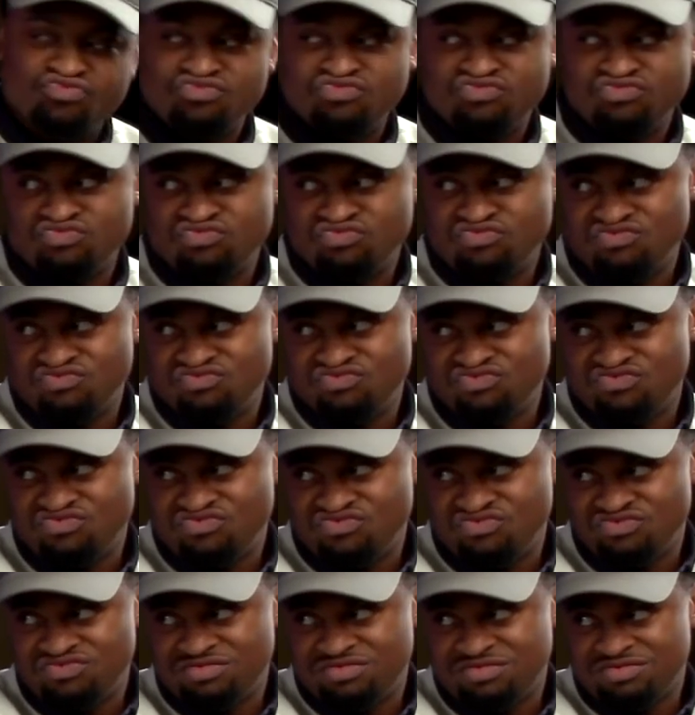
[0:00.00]

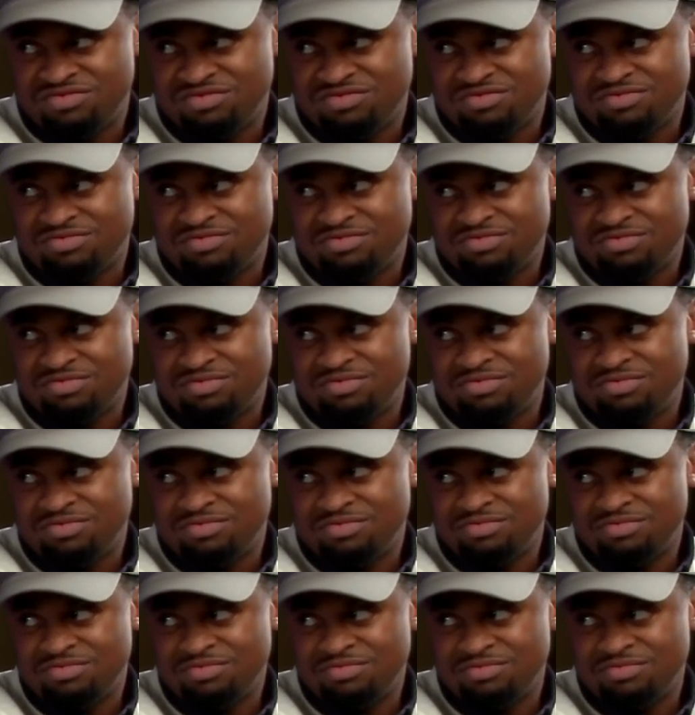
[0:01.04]

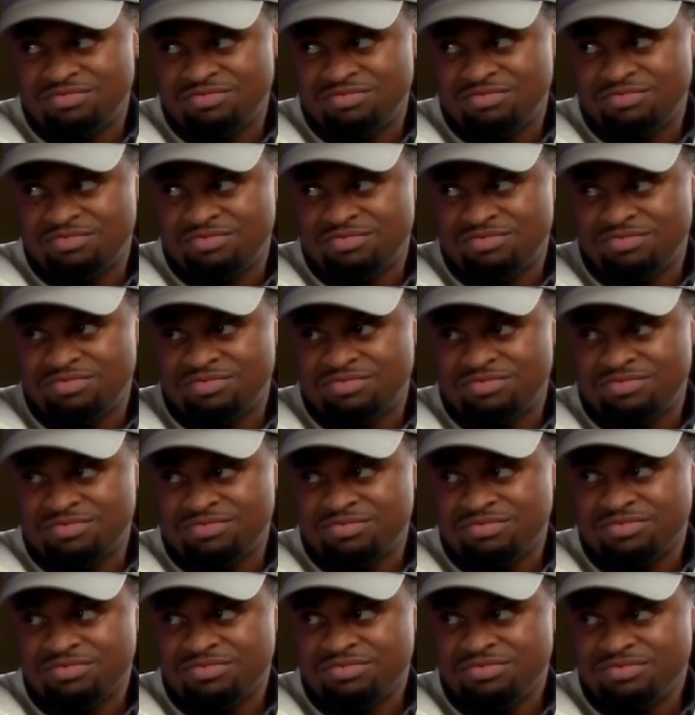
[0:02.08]

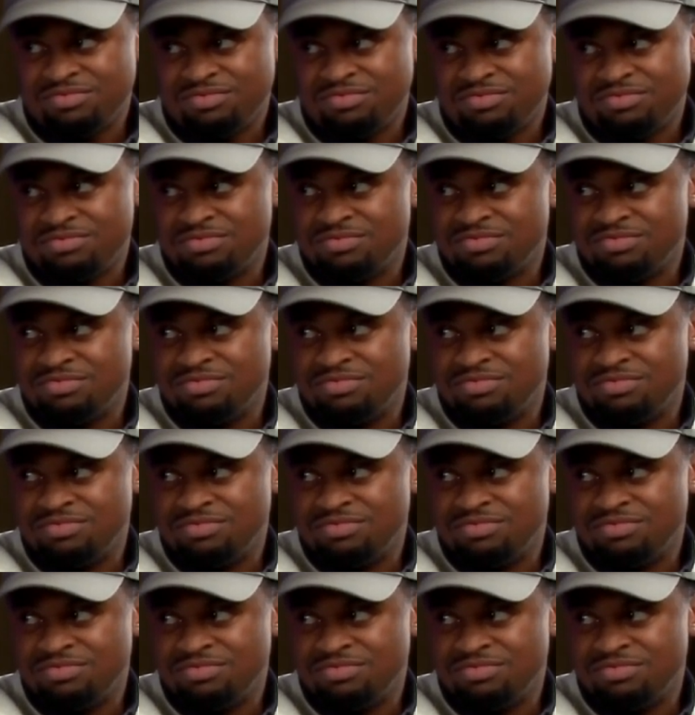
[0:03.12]
(silent)